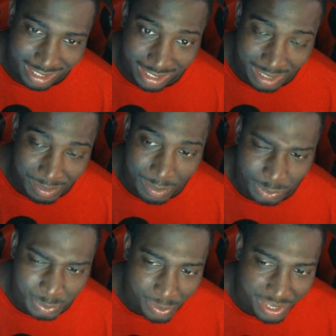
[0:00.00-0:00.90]
Give me
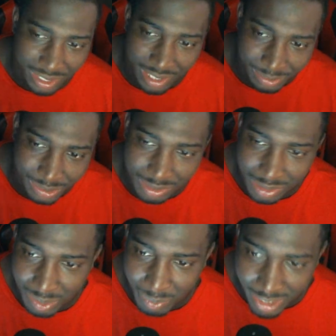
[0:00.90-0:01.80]
multiple L Fs
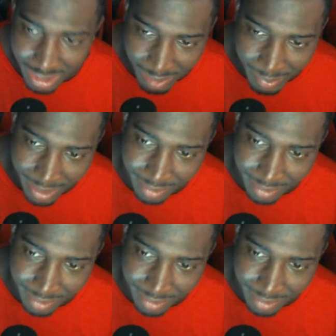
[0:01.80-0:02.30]
some way, somehow,